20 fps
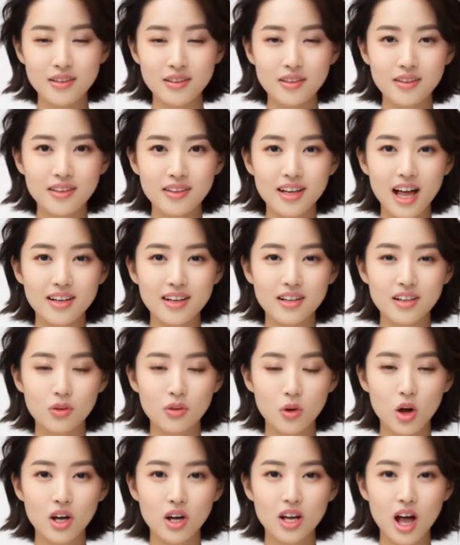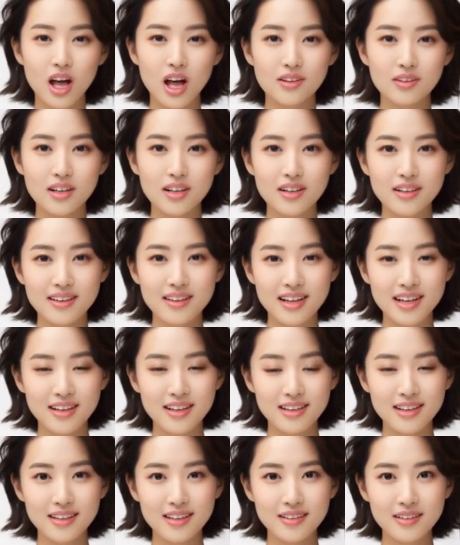Section
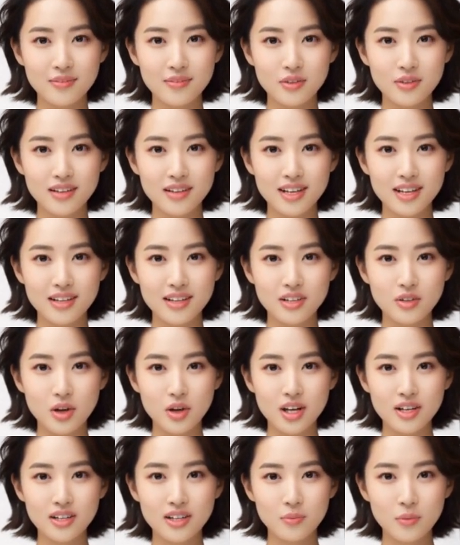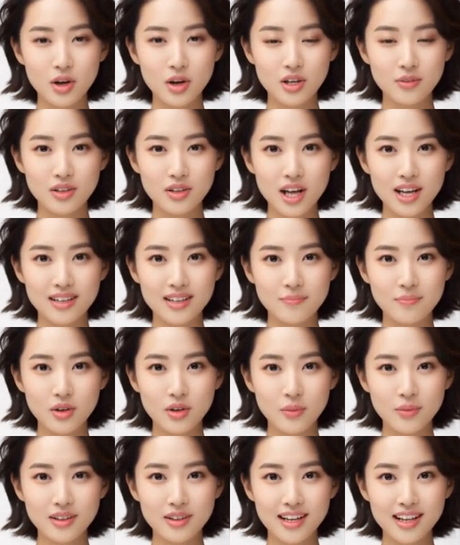106 deals with a situation where a rented
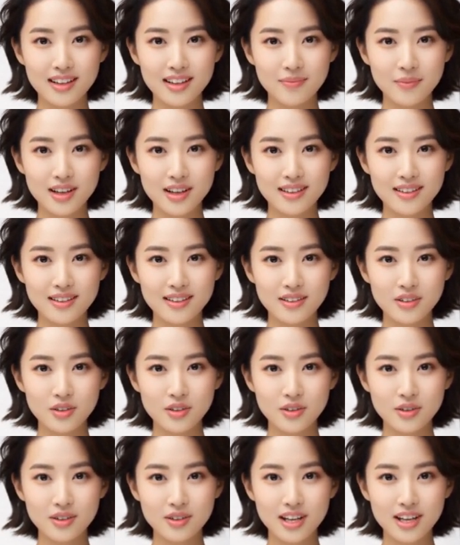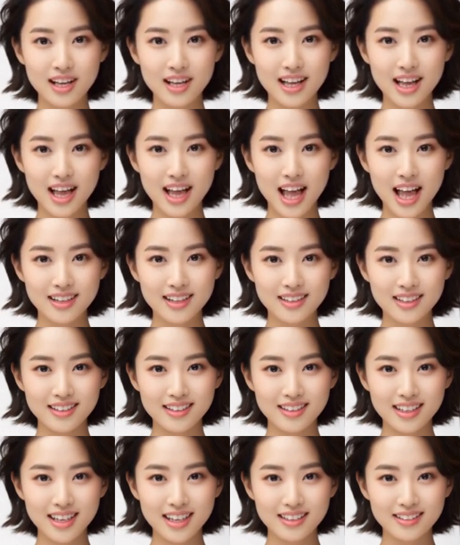property is being sold and it
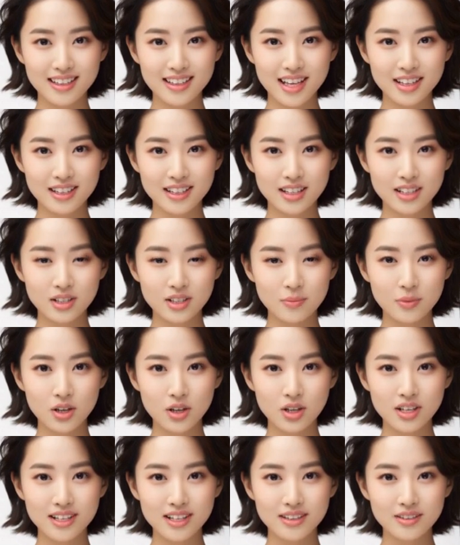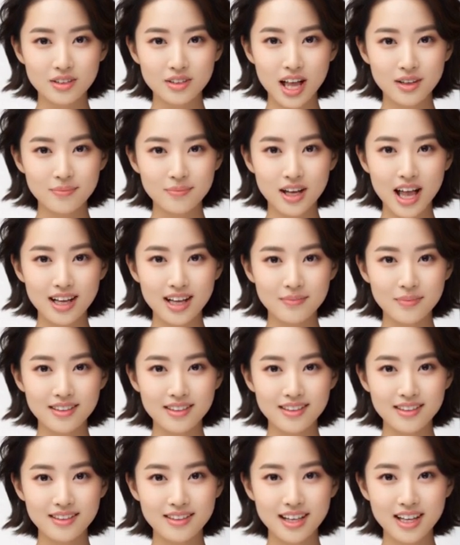is necessary to apportion rent
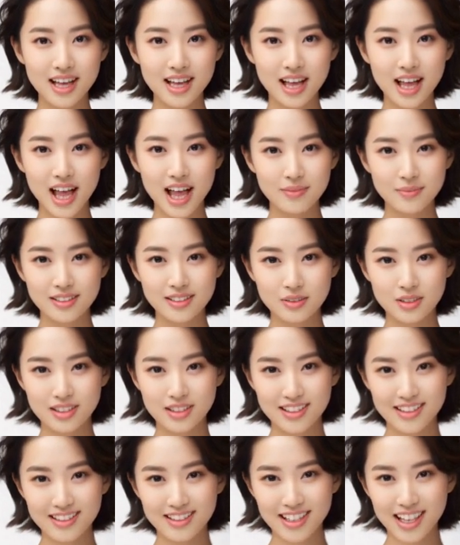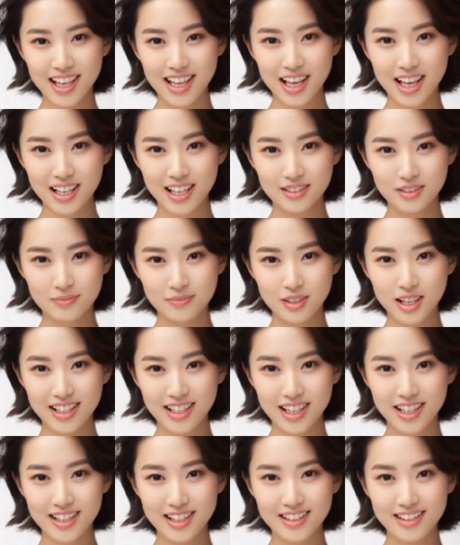payments and between the seller and the
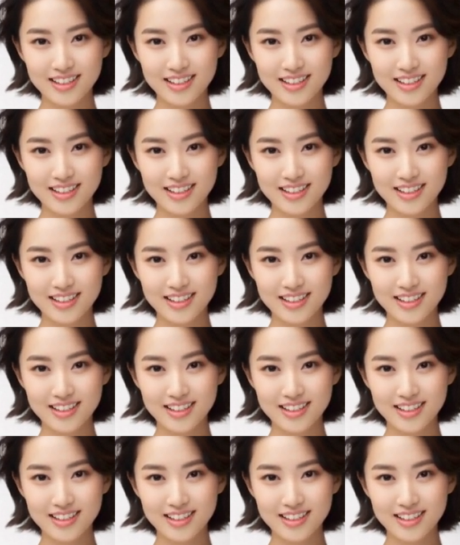buyer.